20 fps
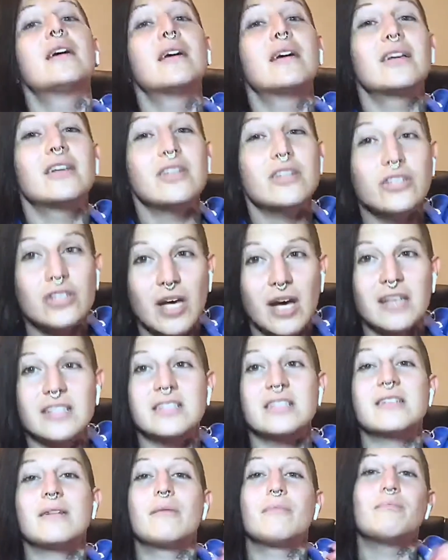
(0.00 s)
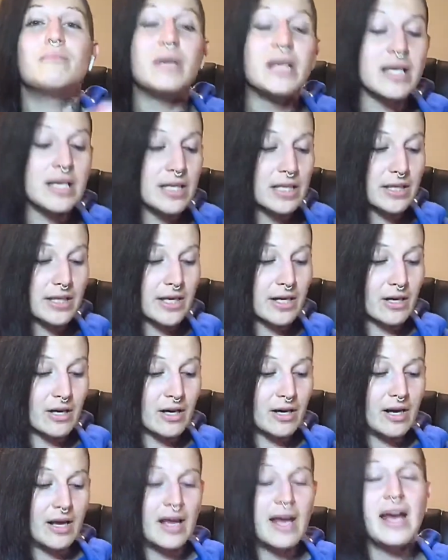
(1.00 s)
just be
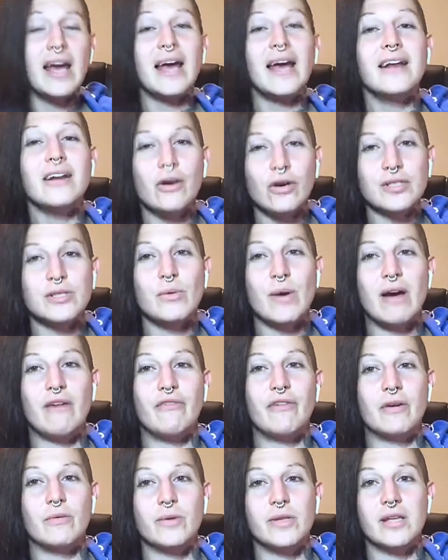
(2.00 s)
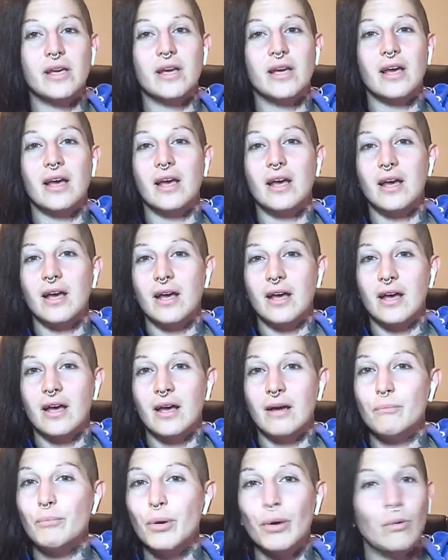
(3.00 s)
clear and also have fun with it,
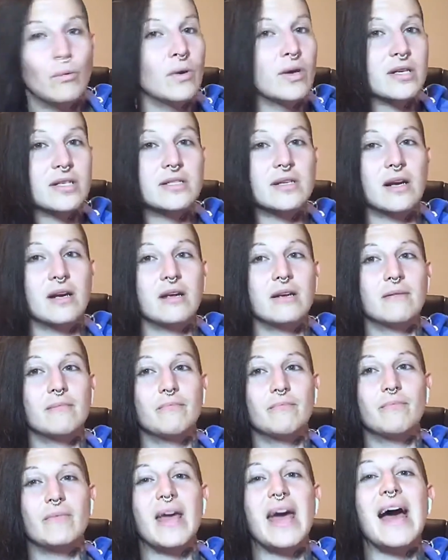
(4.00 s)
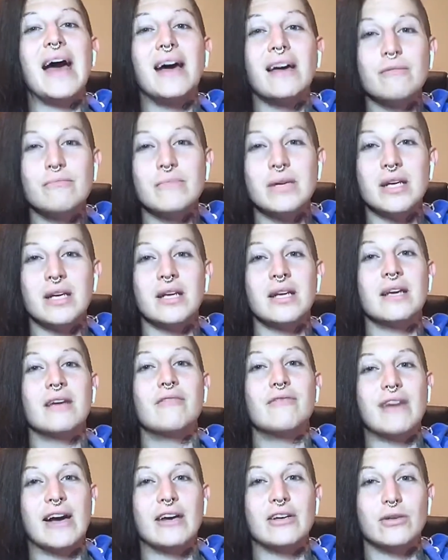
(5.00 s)
and put words on it. Add meaning and
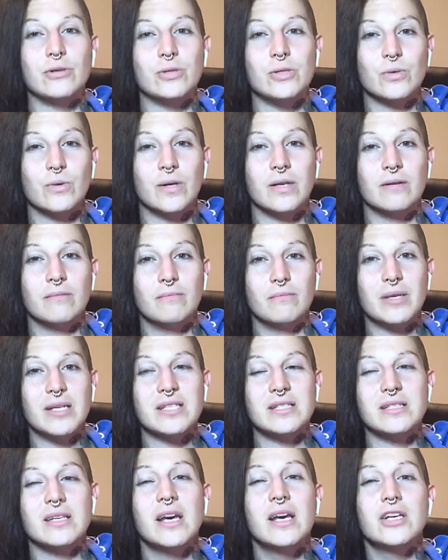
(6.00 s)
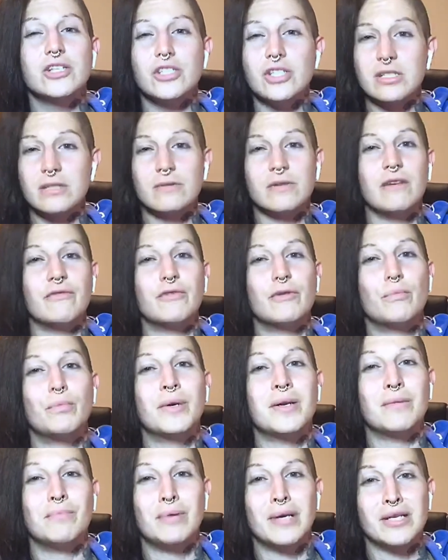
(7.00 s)
value to it, because just if you put
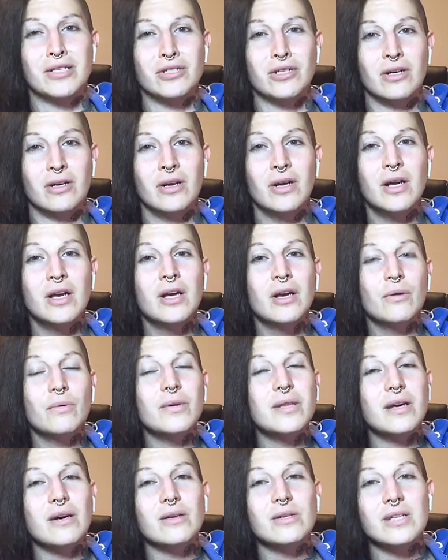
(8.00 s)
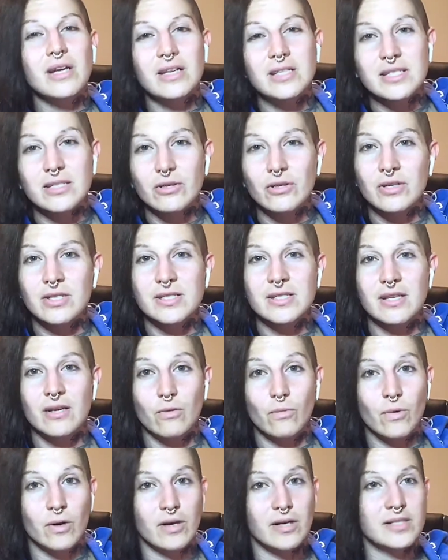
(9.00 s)
a picture without a certain set of
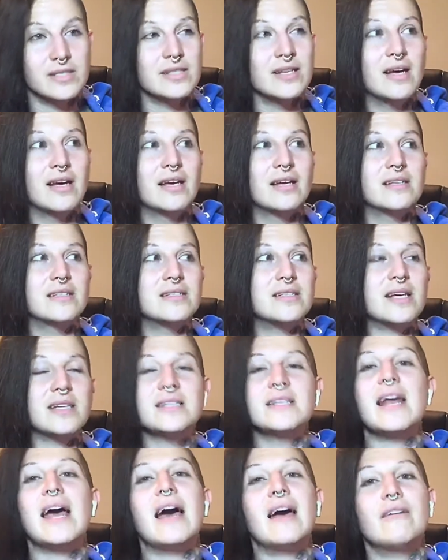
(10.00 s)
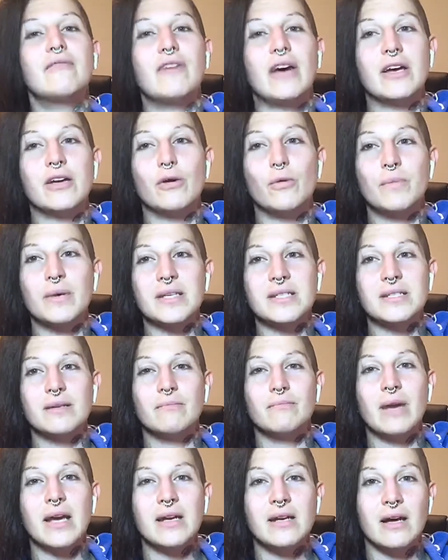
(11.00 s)
words, doesn't add value, because it
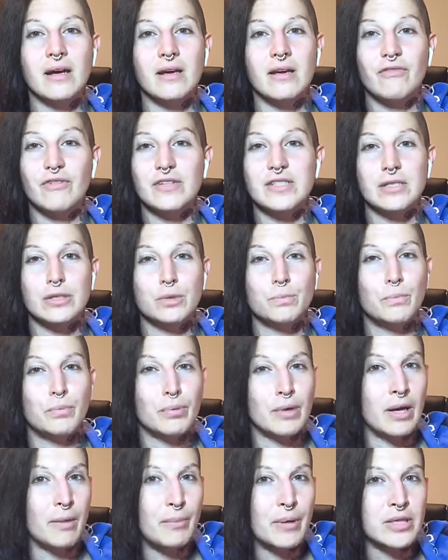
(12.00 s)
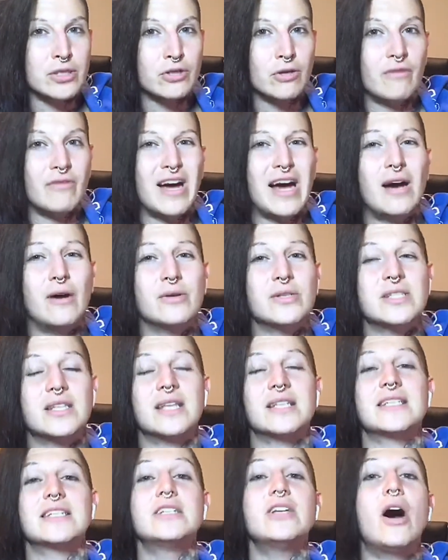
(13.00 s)
might not, if it's a picture of a house
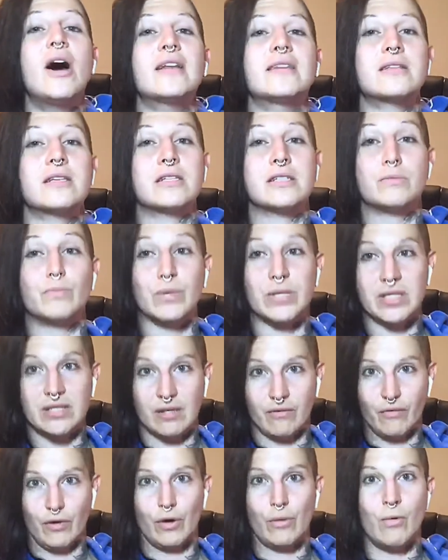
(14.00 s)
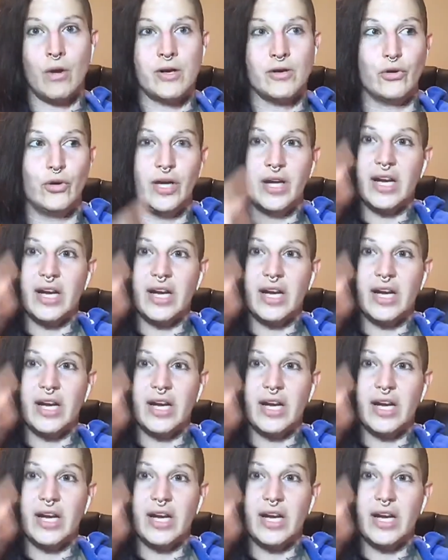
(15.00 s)
that's not the specific one, you're like,